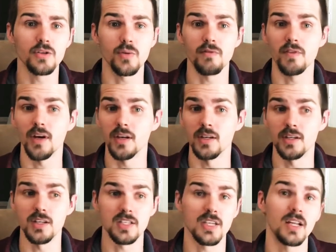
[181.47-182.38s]
we've done
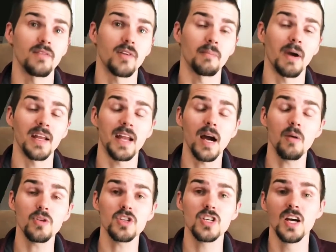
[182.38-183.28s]
just sitting from my
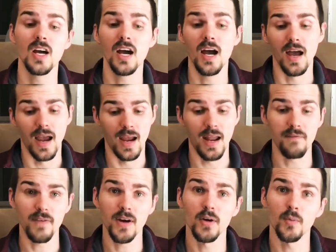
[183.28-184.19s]
couch, and I
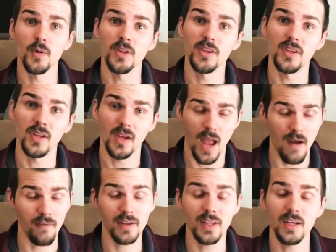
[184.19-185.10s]
figured with
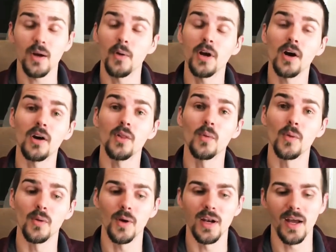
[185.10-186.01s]
everything going on in the world
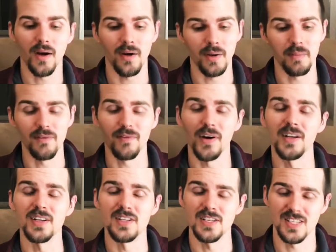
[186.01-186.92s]
right now, it'd be fun
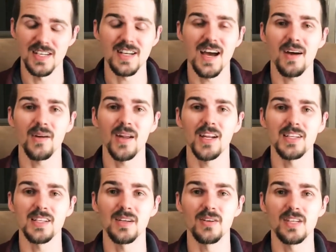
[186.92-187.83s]
to just sit down at a
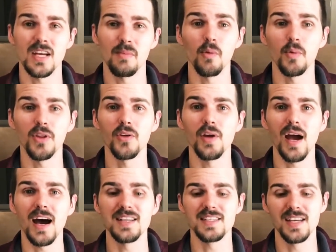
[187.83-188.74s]
dinner table with you
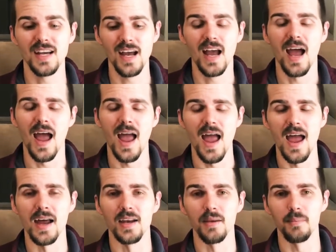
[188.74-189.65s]
guys
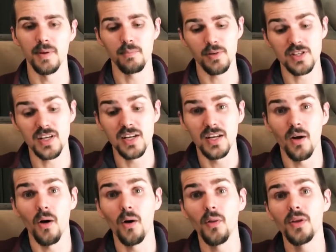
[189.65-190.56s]
and be presented
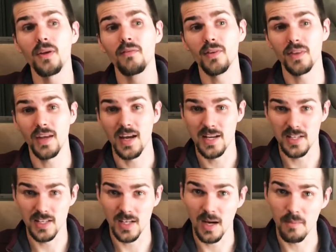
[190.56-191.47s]
all the different things to
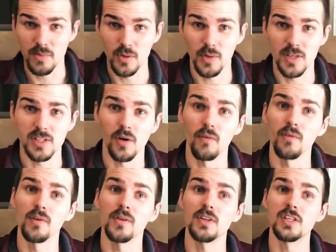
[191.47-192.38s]
come to us over
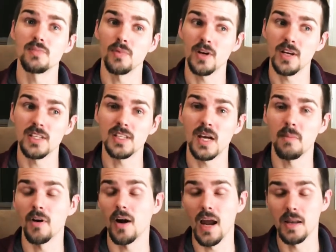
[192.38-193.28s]
the spring and
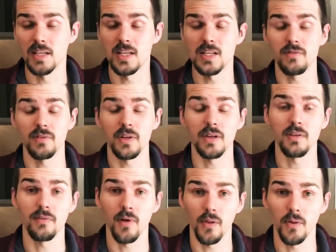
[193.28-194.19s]
summer, and tentatively
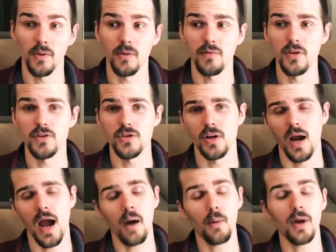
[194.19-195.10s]
farther in the future.
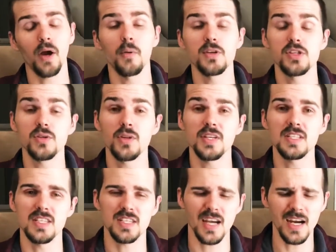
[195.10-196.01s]
How I always do this
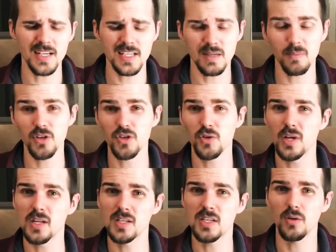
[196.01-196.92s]
is kind of similar to a
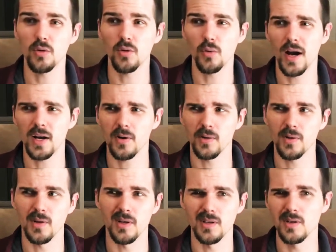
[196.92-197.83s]
Nintendo Direct or
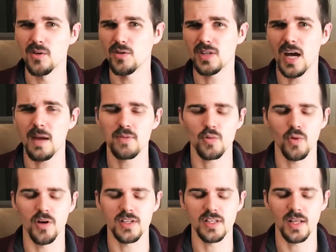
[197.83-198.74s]
the news types, where
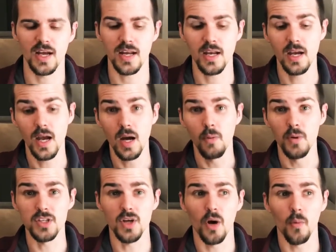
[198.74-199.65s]
it's like we
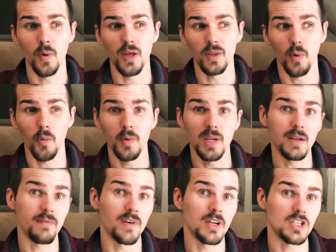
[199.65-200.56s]
start with what we need
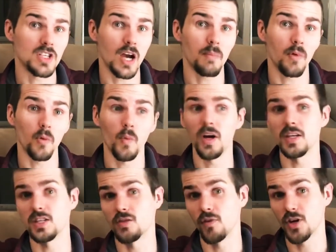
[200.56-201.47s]
finished up or what
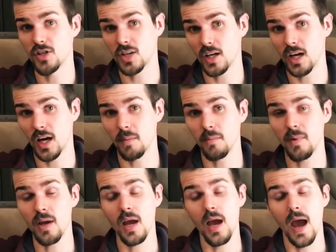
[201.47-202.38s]
is first to come,
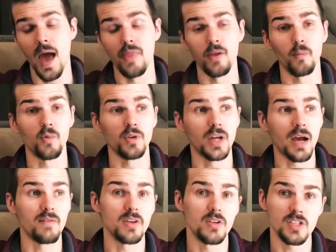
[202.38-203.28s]
and then we'll dive
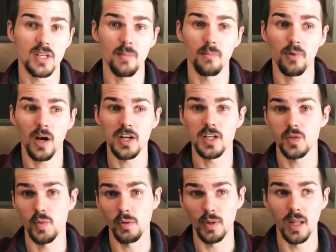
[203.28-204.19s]
into some projects
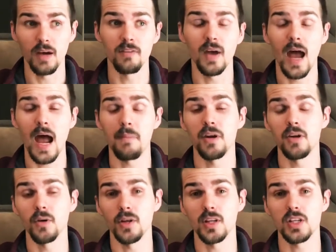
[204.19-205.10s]
we would love to happen
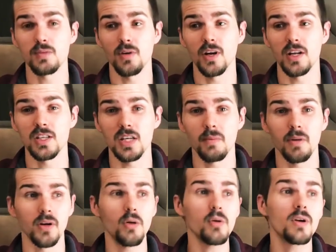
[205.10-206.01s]
during the spring and summer.
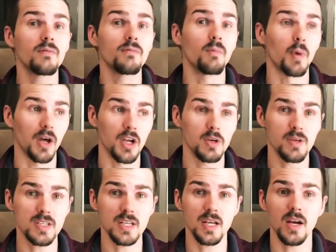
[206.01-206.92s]
No
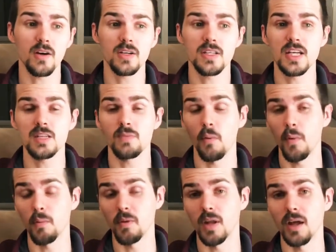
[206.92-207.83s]
100% guarantees, but we
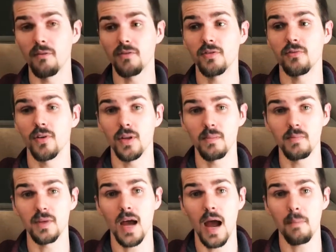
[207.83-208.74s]
would love for them to
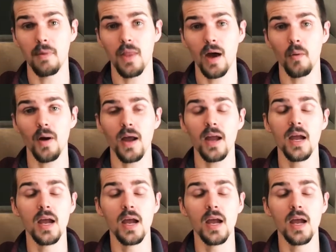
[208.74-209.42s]
happen that way.